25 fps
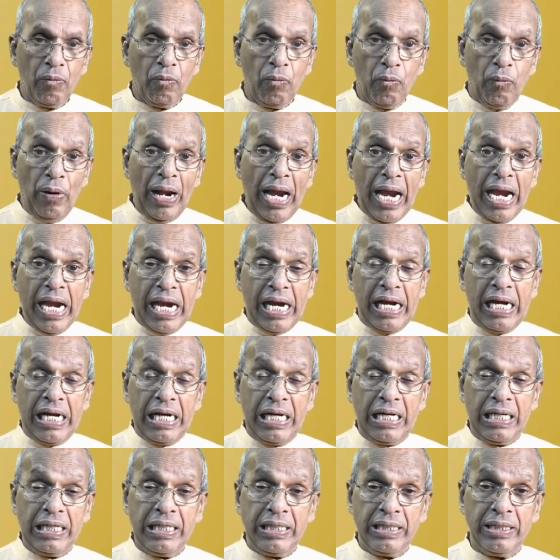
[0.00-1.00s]

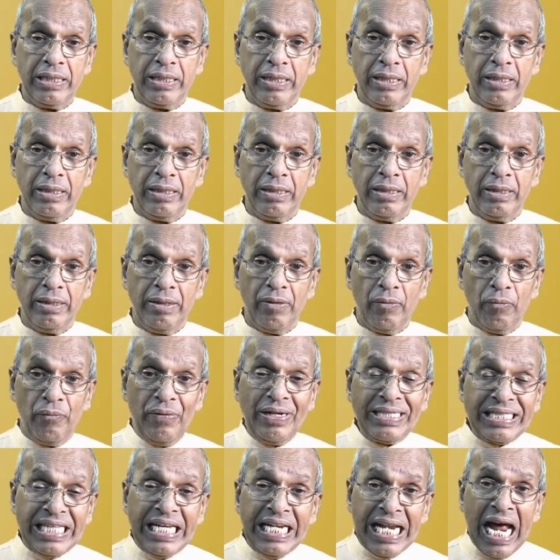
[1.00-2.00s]
Where?
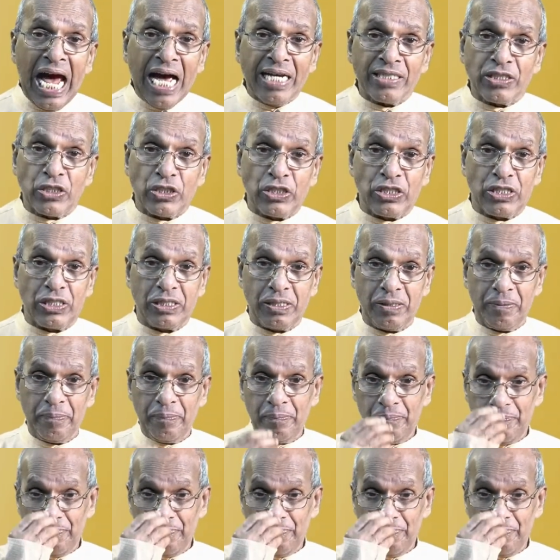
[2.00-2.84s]
Within us.